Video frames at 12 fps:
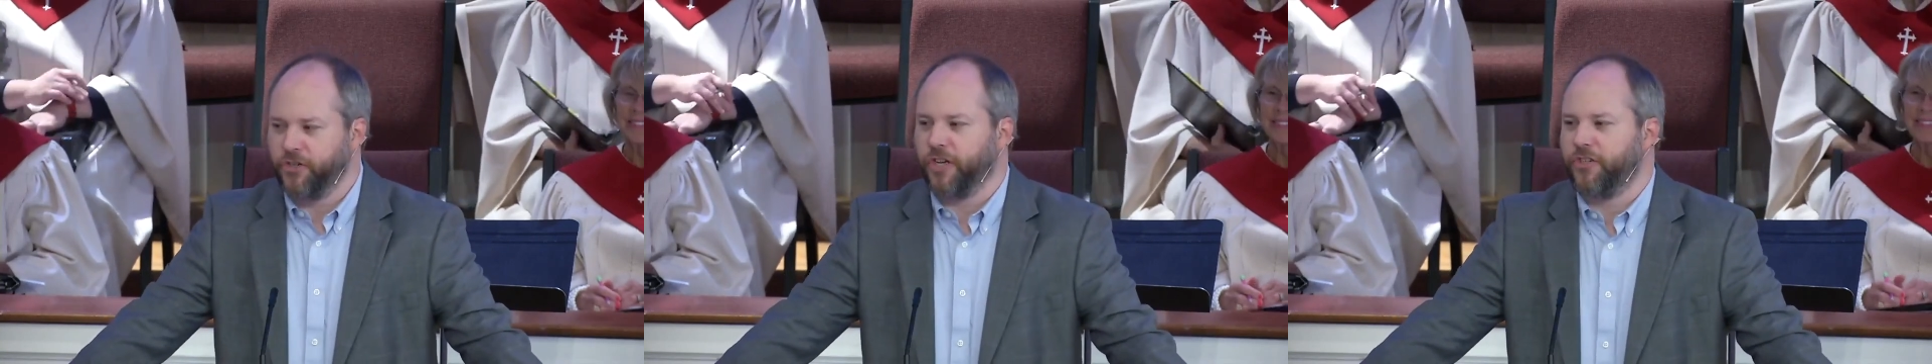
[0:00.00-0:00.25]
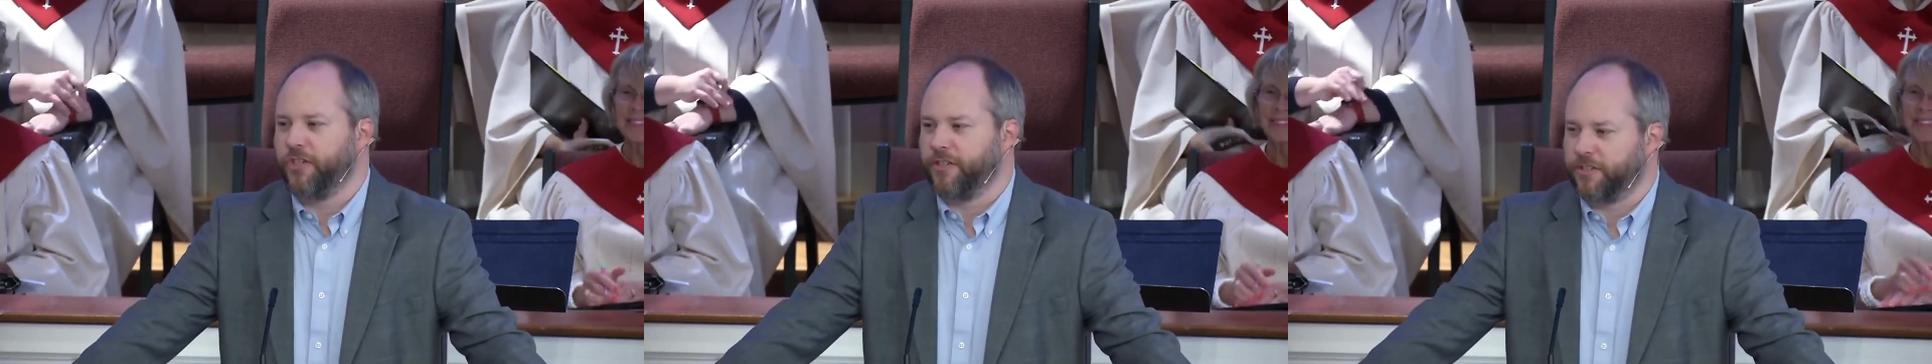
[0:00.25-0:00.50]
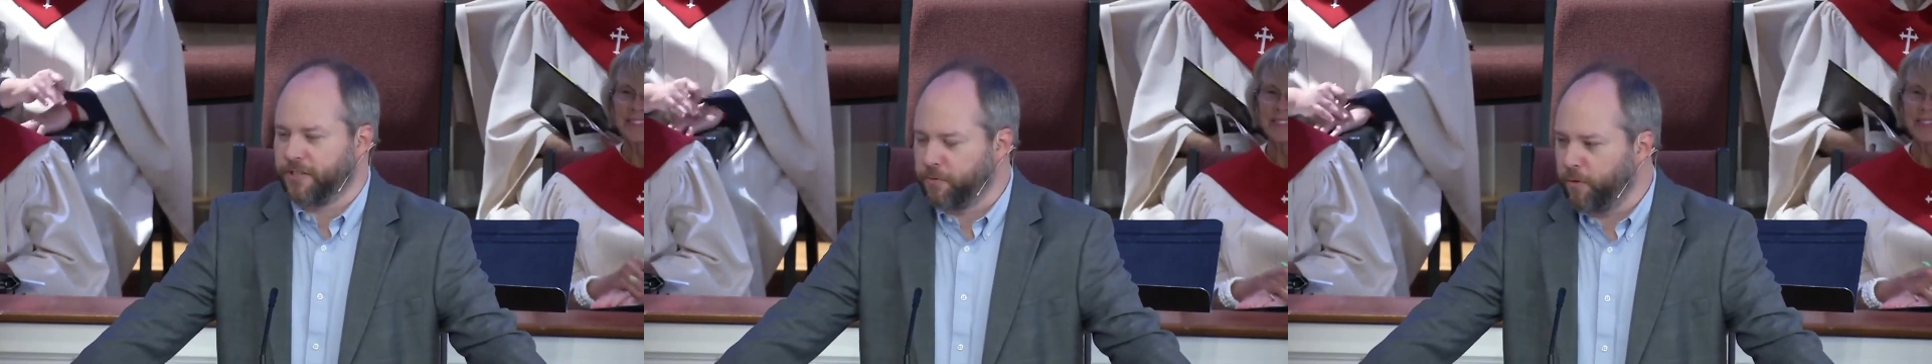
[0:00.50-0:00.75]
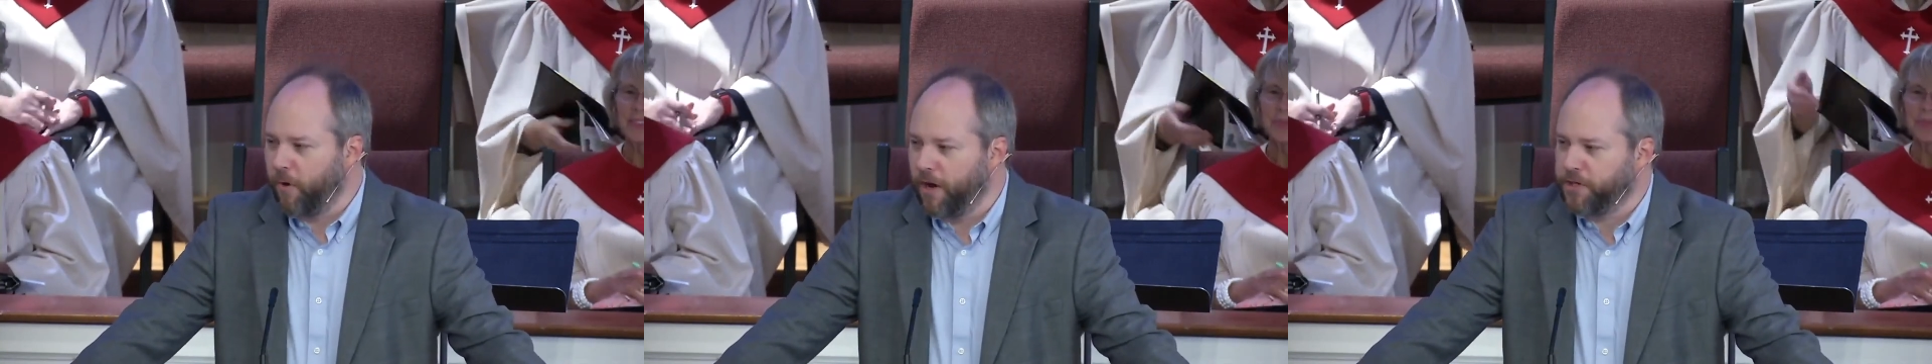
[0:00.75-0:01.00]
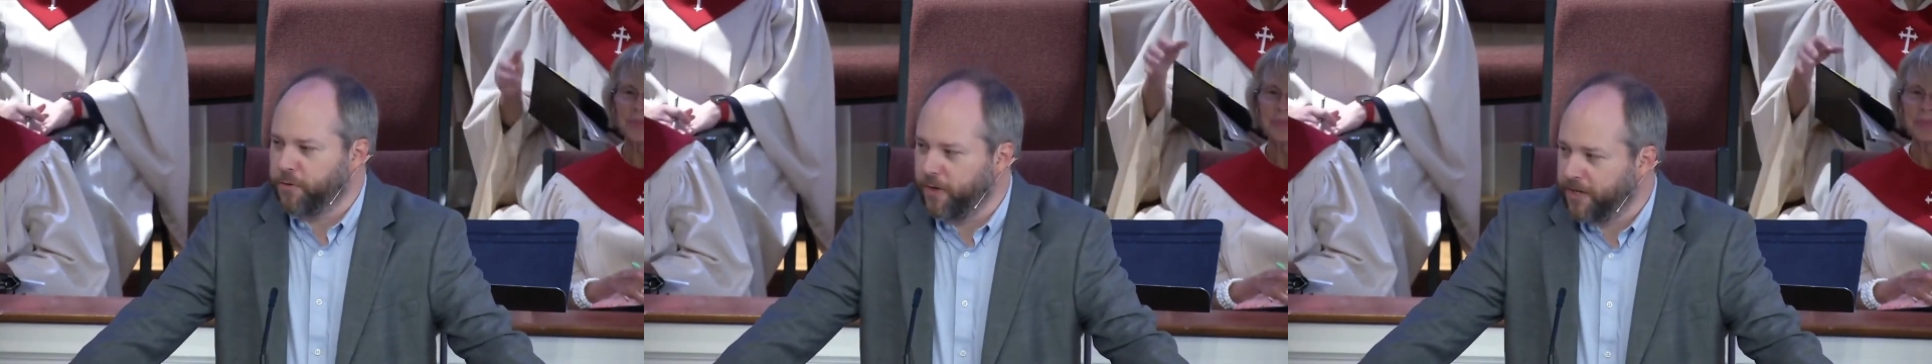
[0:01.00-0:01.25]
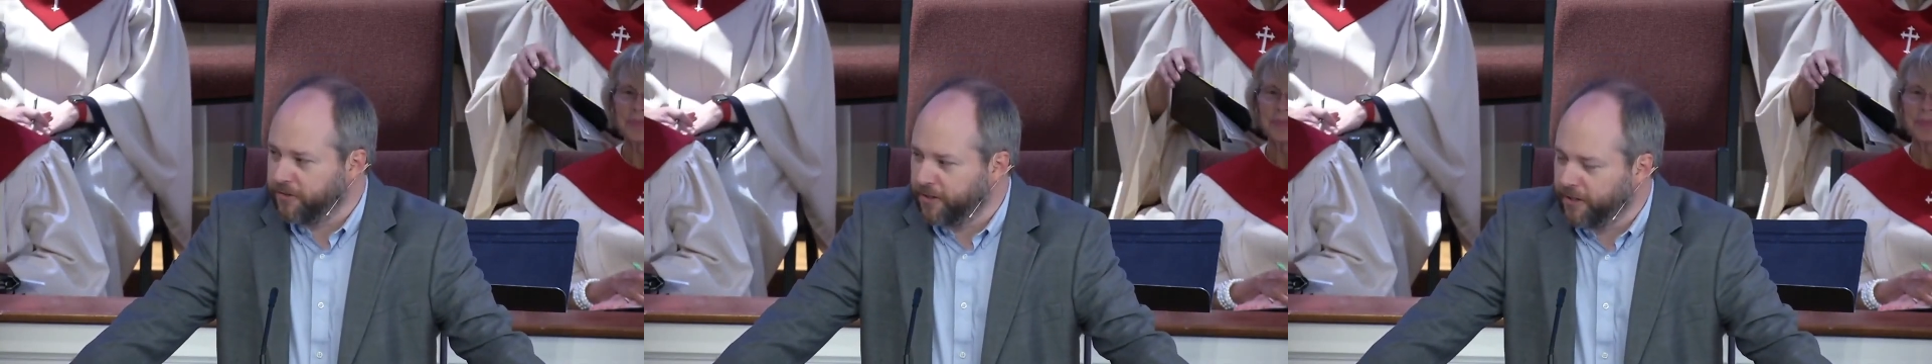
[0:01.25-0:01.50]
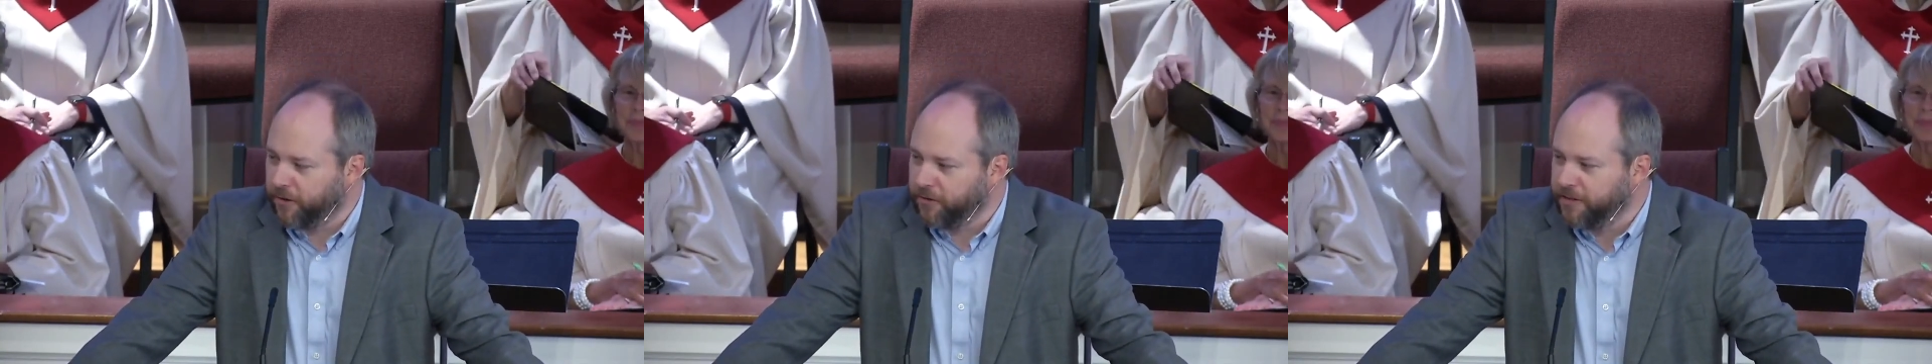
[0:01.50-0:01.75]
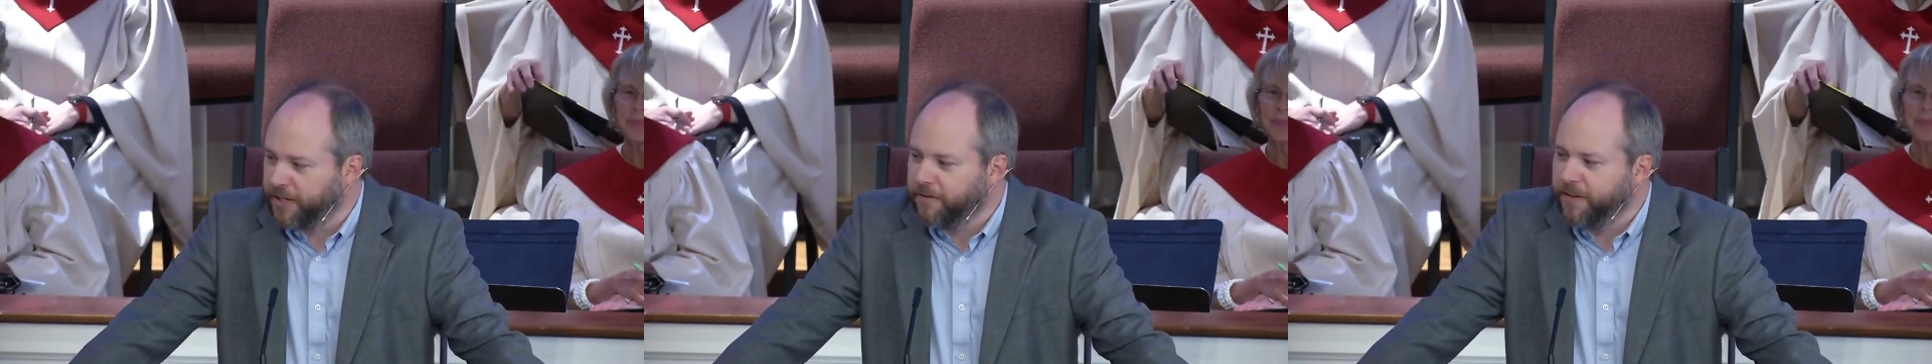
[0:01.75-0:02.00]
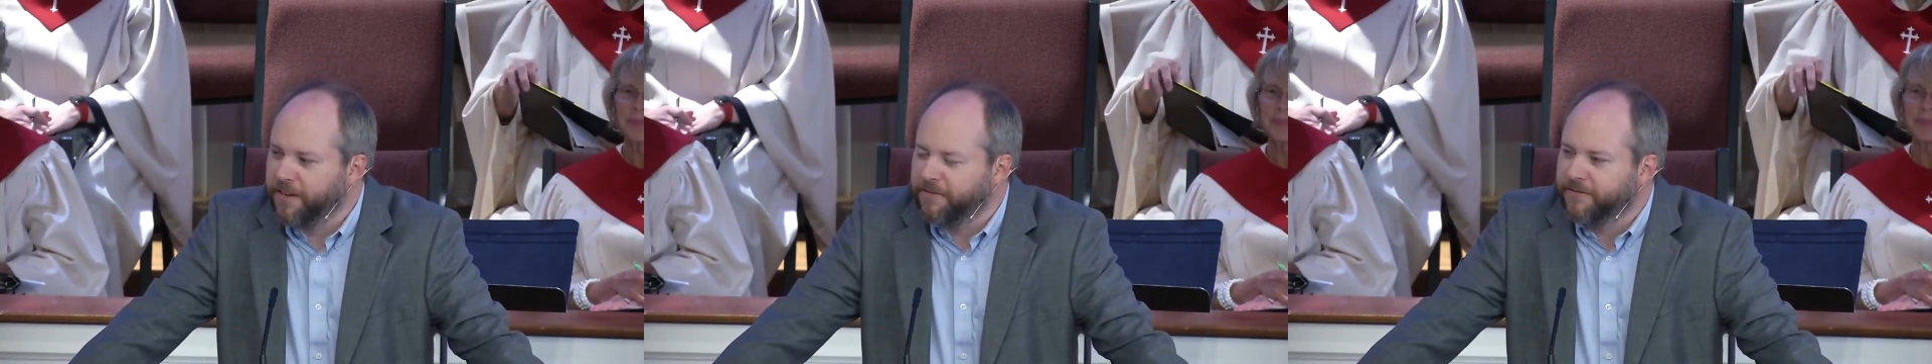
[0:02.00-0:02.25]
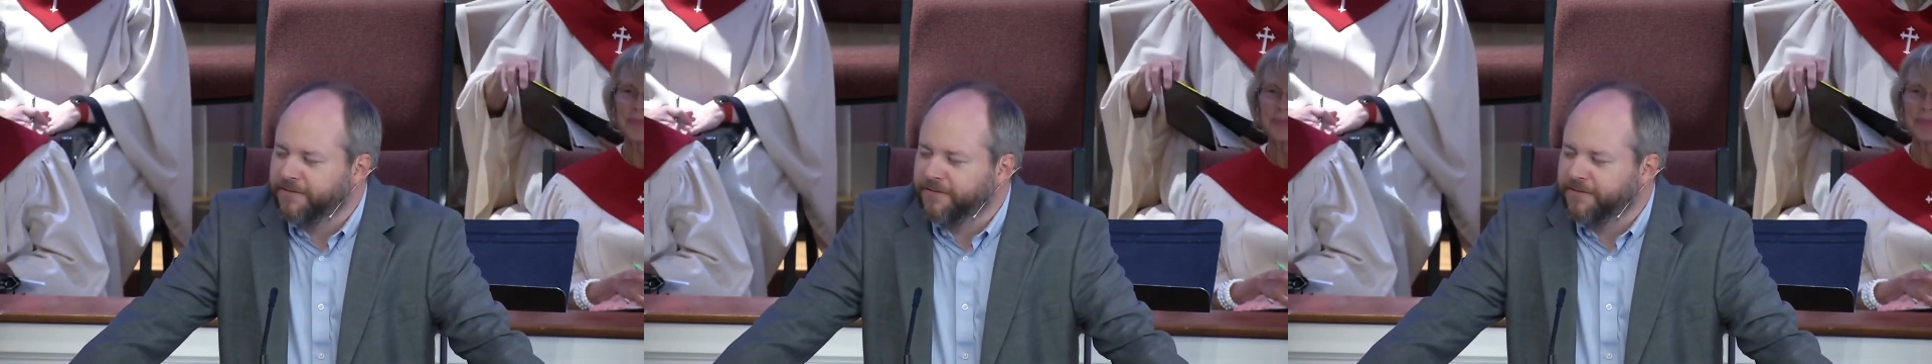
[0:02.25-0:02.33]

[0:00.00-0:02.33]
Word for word: judge us is we'll watch wrestling on TV